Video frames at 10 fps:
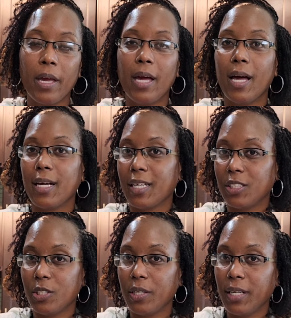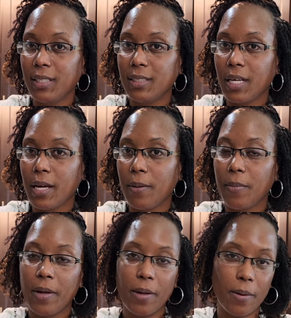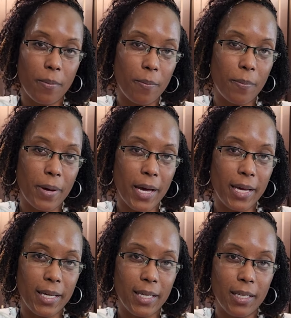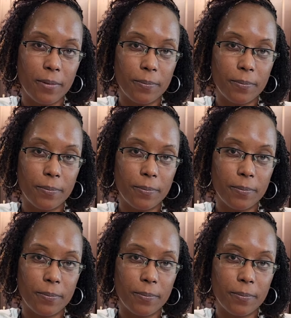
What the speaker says: I'll catch y'all next time. Bye.